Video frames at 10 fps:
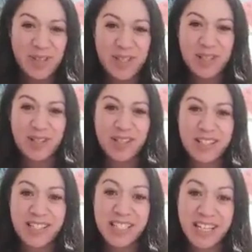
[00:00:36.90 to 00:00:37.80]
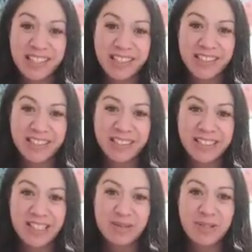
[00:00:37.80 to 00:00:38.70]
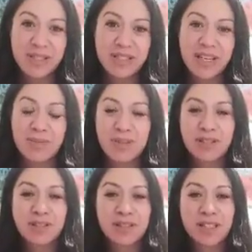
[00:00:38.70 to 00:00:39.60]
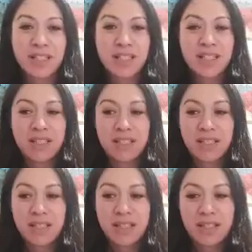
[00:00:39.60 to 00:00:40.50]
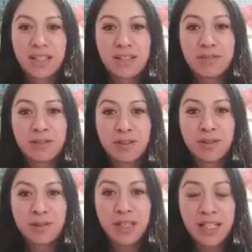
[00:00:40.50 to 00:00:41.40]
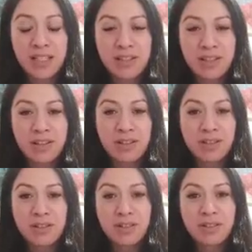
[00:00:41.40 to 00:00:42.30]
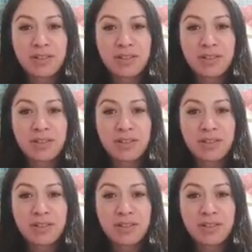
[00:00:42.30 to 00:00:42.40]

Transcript: So this challenge was absolutely difficult, and so